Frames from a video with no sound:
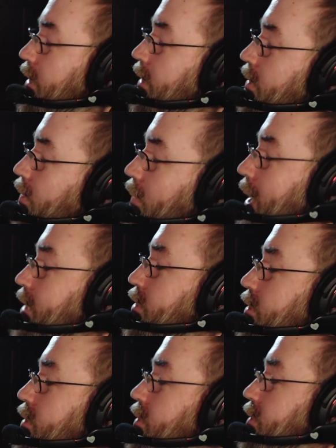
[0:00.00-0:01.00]
the
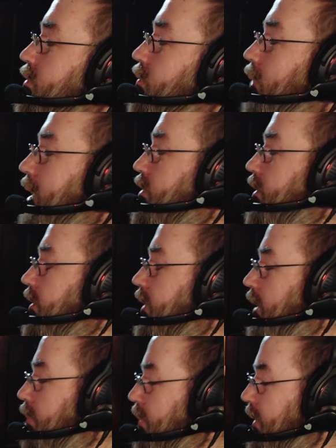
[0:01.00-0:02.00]
watcher who's watching
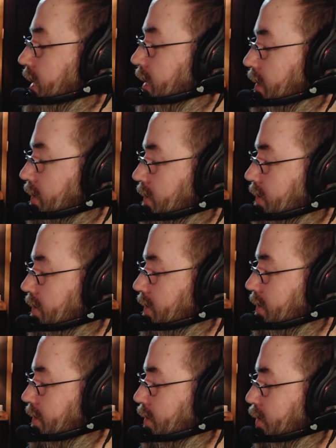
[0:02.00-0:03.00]
that bee.
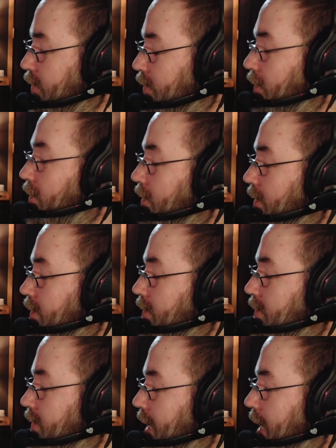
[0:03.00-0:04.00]

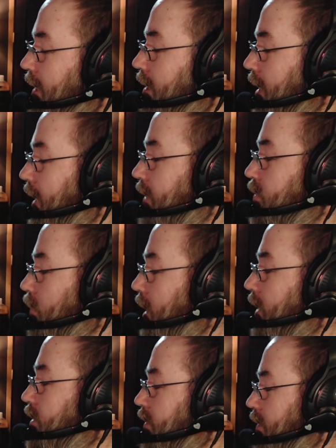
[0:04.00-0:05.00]
You're not a Hotch
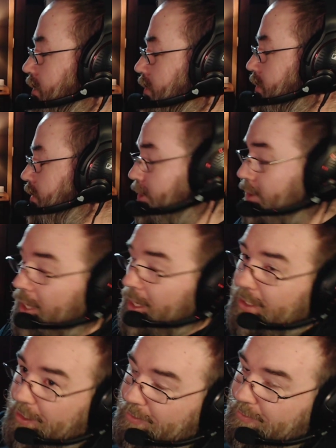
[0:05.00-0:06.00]
watcher. You're
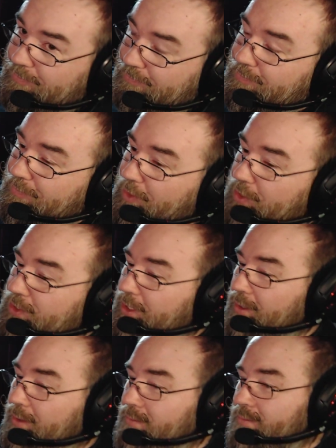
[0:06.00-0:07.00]
lucky, you
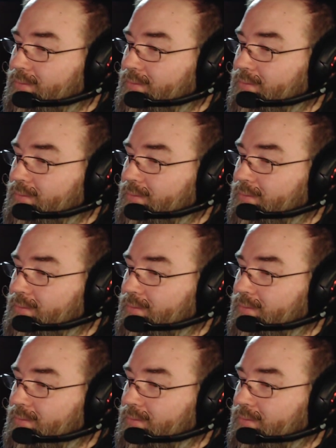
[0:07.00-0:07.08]
see?